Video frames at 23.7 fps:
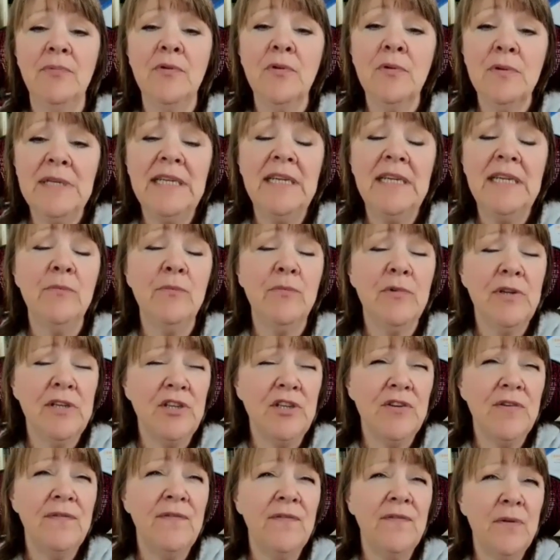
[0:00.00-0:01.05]

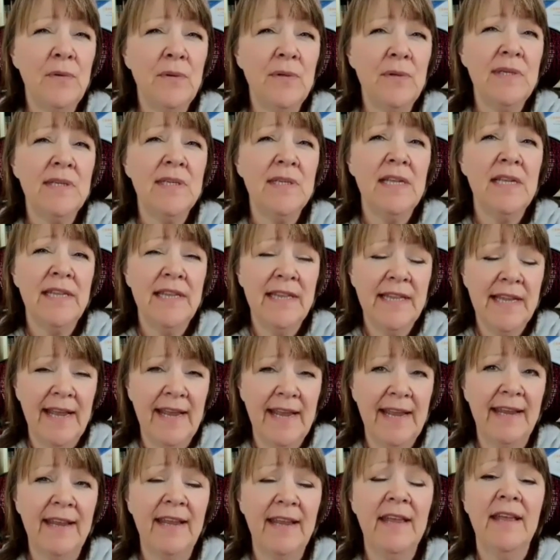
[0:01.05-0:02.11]
protein-rich foods
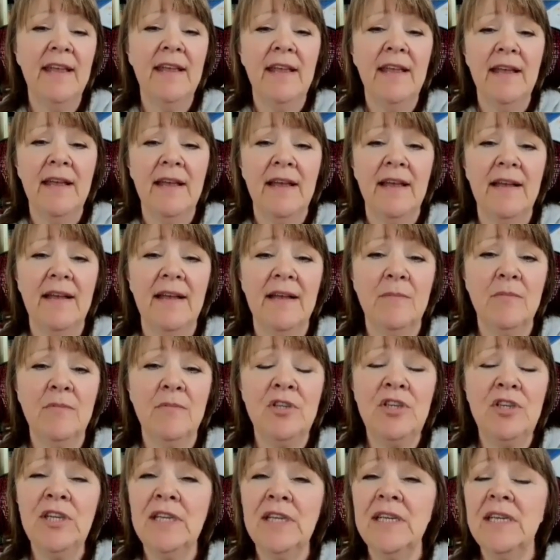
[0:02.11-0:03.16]
like
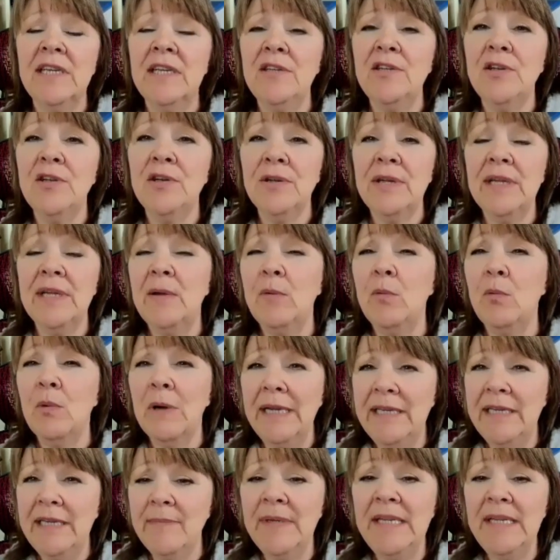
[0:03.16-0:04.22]
chicken and turkey
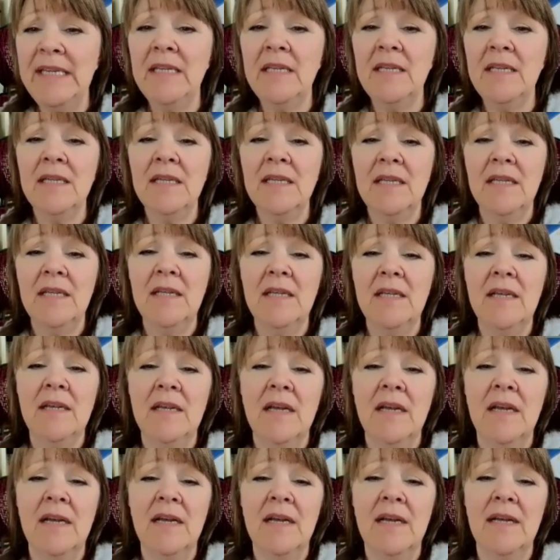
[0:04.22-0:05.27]
white meat,
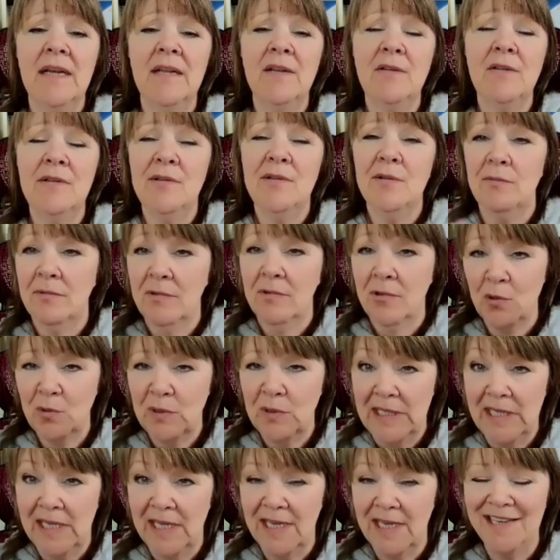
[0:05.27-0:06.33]
so no
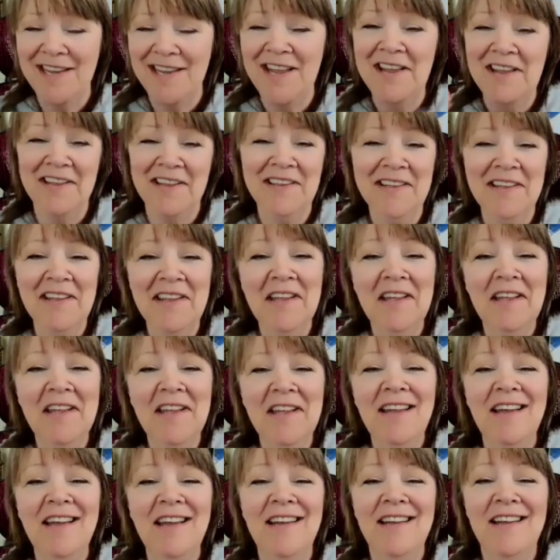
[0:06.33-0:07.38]
skin,
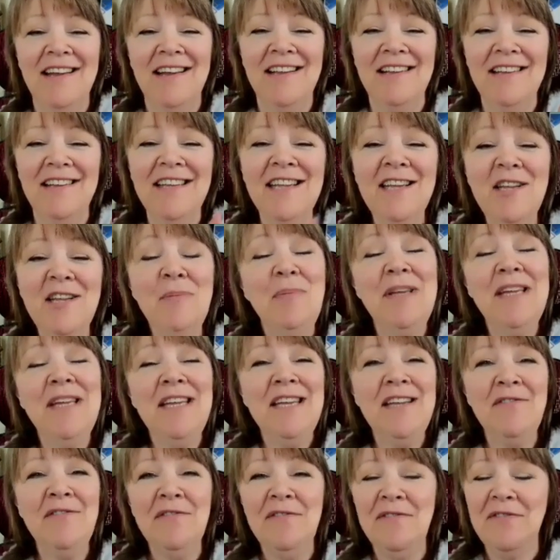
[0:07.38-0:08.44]
lean
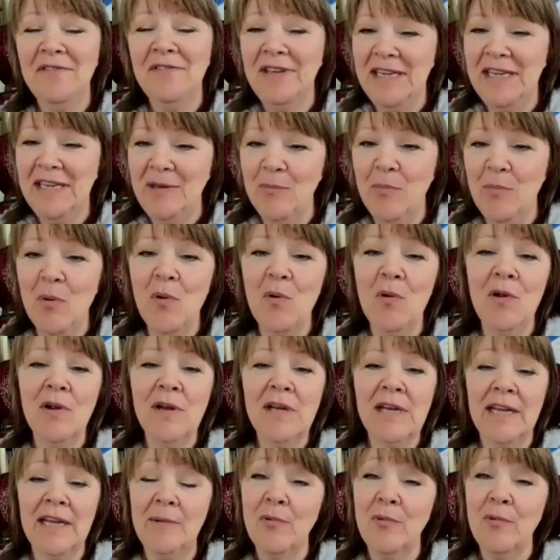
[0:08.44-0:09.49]
beef, lean
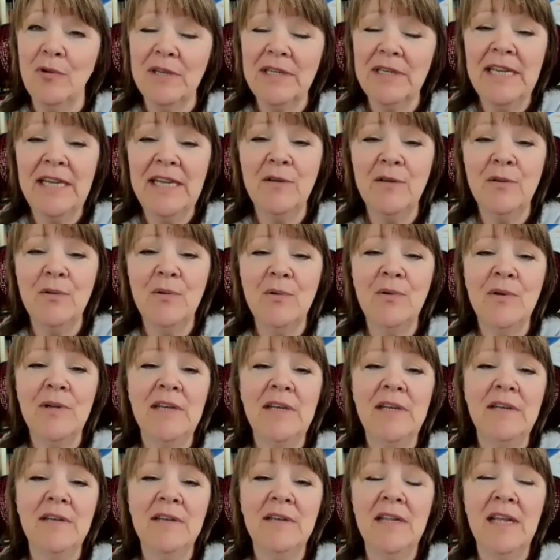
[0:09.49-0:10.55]
pork like pork
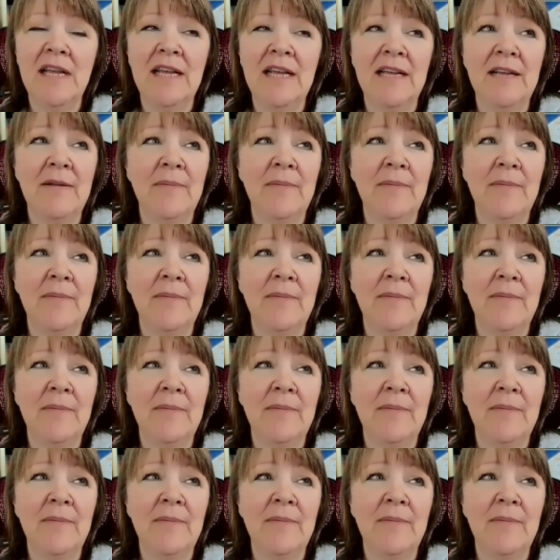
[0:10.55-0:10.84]
tenderloin,